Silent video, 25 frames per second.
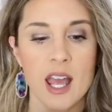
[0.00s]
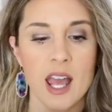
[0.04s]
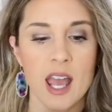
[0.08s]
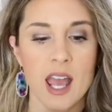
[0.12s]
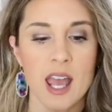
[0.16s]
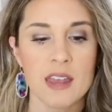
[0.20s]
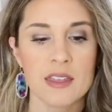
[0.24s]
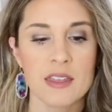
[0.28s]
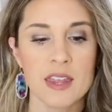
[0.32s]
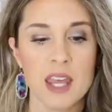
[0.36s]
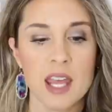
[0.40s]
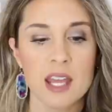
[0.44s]

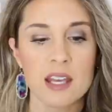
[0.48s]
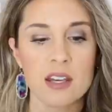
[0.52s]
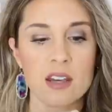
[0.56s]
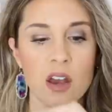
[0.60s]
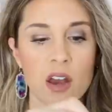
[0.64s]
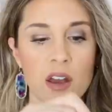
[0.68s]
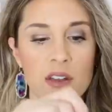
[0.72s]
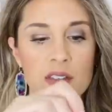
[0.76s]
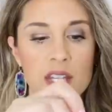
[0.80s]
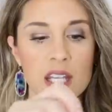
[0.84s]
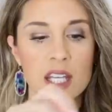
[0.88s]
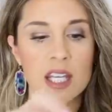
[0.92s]
And then
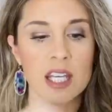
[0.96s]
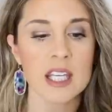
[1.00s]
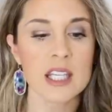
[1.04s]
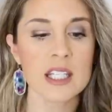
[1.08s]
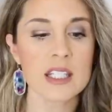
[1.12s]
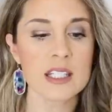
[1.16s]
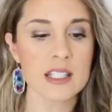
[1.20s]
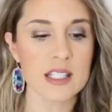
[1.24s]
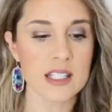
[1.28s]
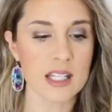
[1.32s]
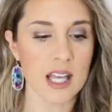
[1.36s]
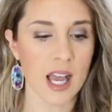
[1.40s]
on the
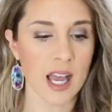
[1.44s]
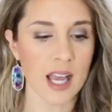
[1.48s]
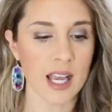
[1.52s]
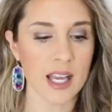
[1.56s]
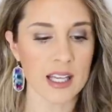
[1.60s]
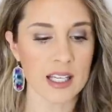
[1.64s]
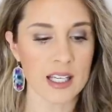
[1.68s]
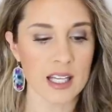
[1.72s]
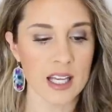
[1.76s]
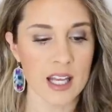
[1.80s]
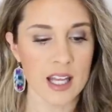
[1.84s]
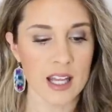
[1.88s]

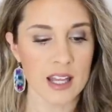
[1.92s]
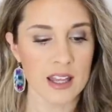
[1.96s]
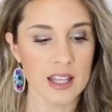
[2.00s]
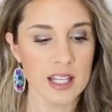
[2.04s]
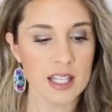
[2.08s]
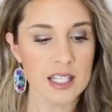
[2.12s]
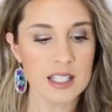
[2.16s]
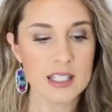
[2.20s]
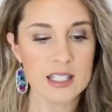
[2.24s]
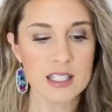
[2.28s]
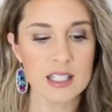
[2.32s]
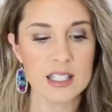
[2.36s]
inside,
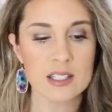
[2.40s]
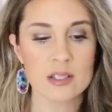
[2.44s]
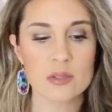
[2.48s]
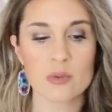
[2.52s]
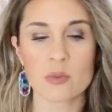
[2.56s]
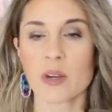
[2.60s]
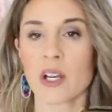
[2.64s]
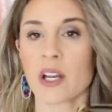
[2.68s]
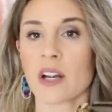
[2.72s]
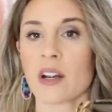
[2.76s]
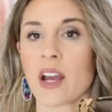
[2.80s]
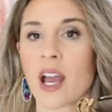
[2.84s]
this is
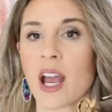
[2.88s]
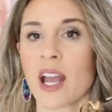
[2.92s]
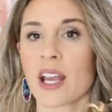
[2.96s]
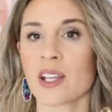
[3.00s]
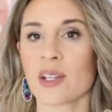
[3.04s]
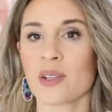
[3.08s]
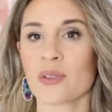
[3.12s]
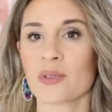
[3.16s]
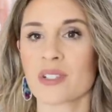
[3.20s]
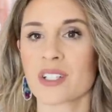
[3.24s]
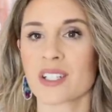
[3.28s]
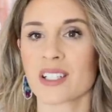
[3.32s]
where I
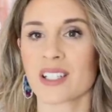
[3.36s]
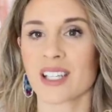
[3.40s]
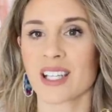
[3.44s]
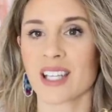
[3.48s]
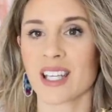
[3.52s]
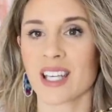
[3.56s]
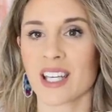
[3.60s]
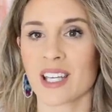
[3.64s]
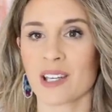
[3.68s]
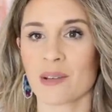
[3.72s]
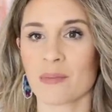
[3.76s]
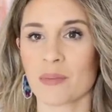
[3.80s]
usually
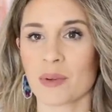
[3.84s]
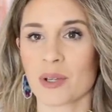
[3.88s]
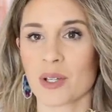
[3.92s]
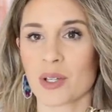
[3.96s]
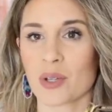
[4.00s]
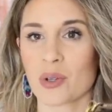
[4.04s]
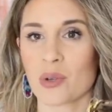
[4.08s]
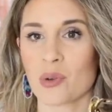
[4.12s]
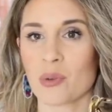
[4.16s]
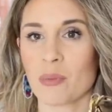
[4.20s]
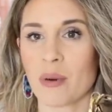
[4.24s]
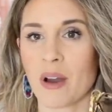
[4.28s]
keep
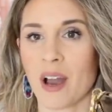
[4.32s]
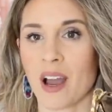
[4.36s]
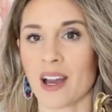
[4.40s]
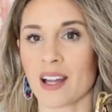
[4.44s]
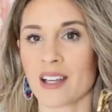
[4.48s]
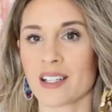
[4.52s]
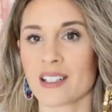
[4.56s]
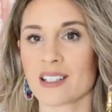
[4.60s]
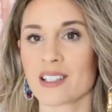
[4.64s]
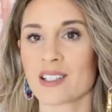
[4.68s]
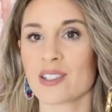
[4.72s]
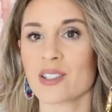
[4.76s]

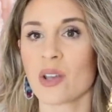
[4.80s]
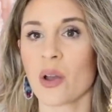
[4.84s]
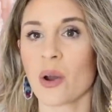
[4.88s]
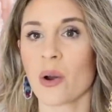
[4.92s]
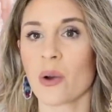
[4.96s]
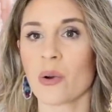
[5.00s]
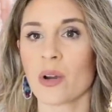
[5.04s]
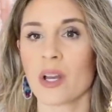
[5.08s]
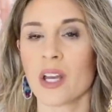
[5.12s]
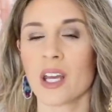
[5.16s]
coupons. So